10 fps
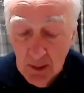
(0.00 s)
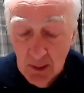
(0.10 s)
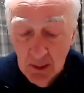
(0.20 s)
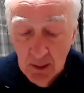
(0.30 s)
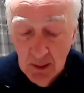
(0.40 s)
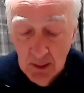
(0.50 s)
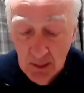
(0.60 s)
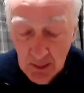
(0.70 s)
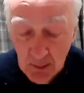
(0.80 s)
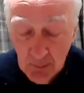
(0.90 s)
uh,
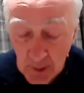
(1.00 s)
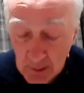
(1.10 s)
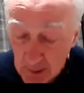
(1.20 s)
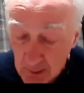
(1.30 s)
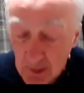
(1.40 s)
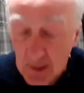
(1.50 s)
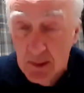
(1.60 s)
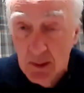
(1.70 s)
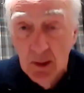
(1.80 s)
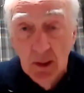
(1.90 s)
uh, uh, uh we are in
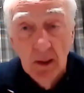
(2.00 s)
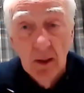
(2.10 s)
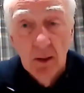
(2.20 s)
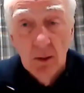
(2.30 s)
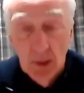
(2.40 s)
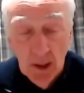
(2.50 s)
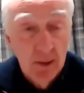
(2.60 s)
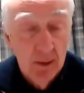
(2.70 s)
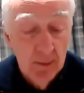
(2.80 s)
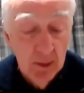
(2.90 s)
Christ, who
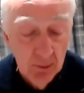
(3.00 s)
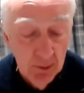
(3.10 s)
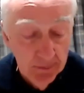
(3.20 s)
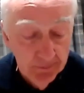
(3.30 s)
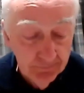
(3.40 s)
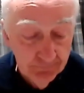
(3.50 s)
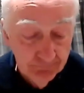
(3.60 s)
has the victory.